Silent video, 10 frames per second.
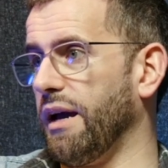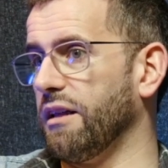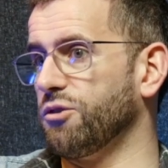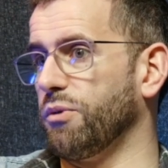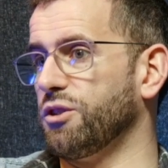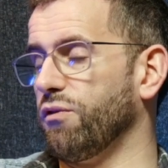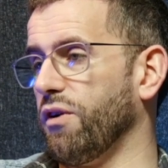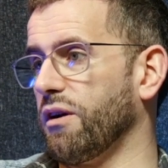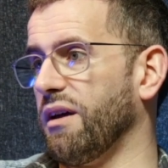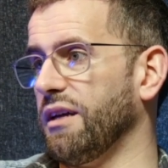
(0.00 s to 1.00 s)
And there's a bunch of
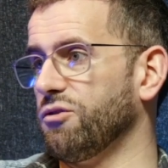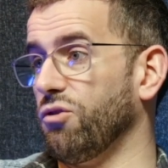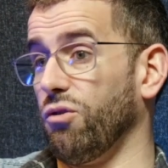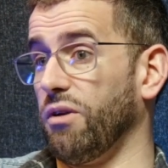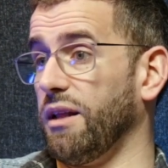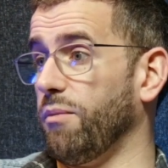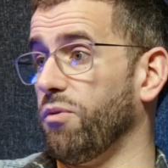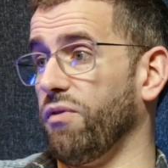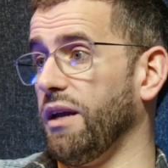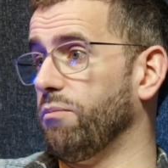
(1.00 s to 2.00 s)
our clients who already
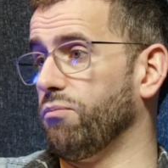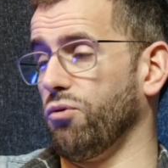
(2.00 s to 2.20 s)
provide